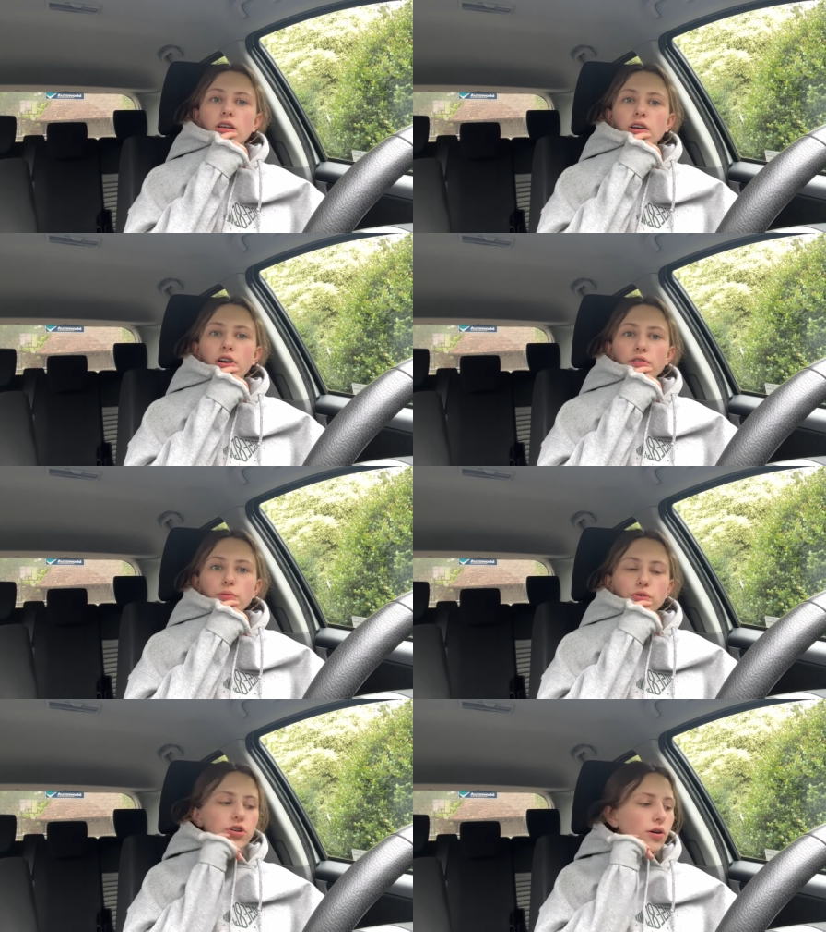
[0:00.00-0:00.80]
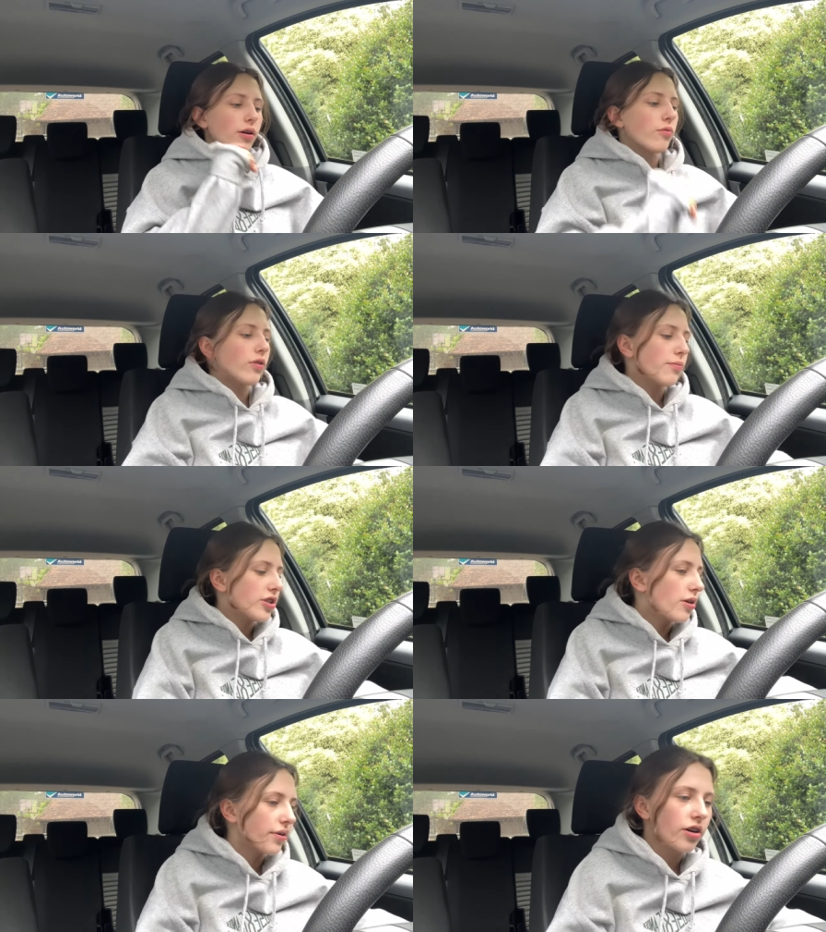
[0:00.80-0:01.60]
I don't really want to go out. Let me
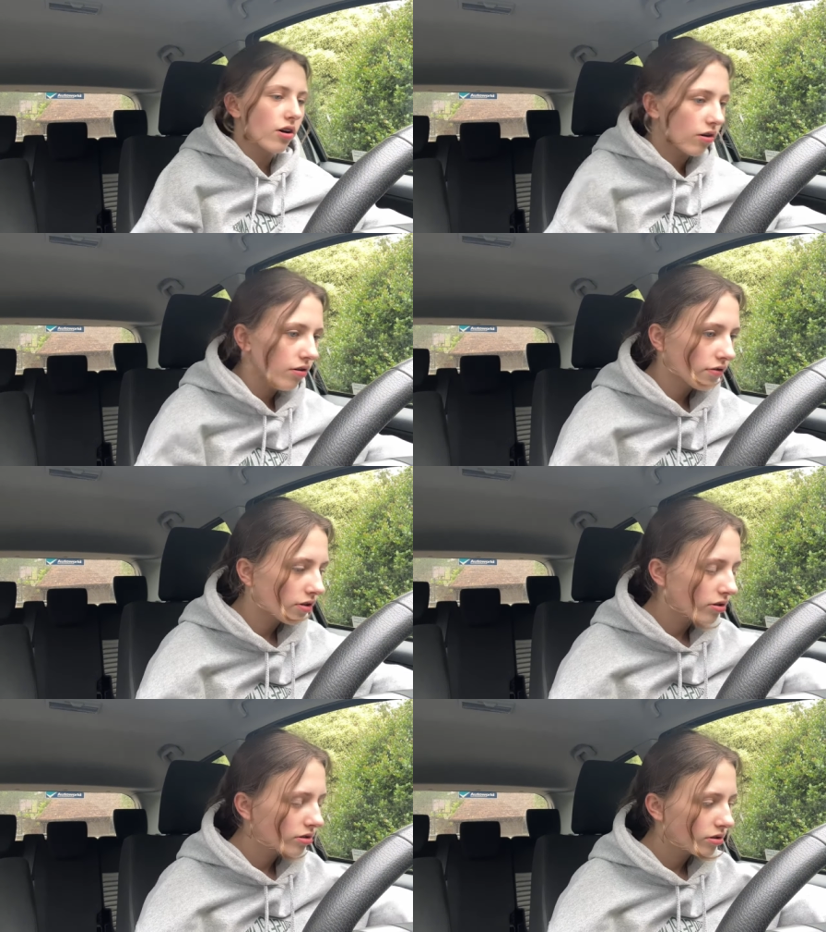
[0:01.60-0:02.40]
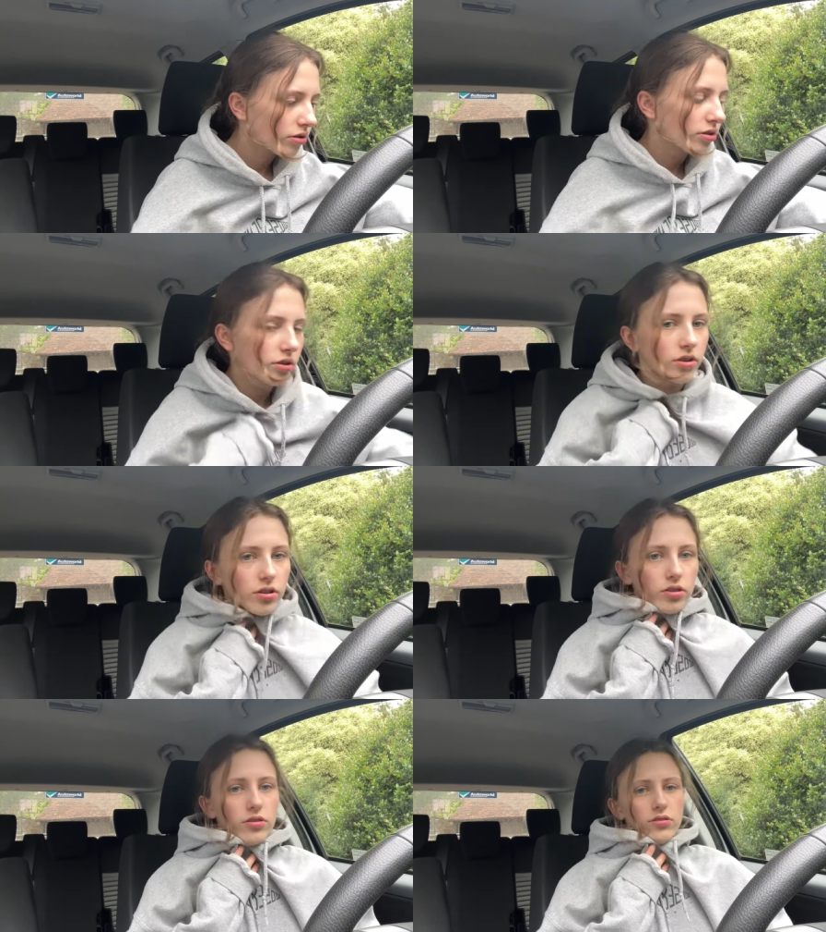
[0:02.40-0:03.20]
turn my car
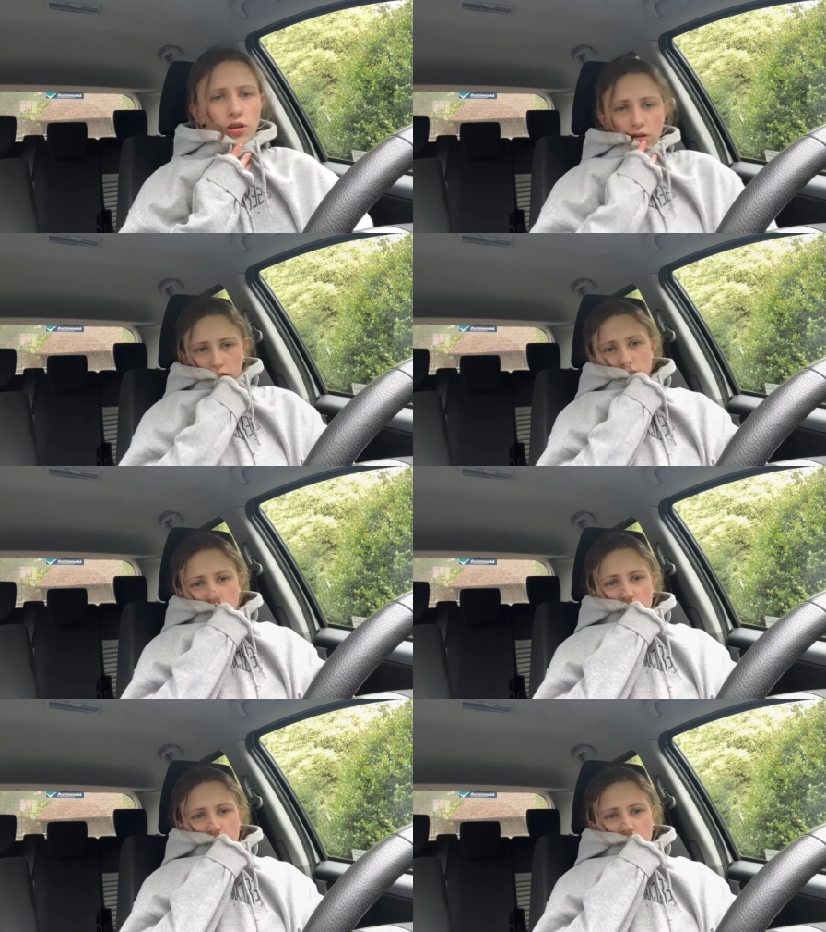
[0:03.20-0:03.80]
off.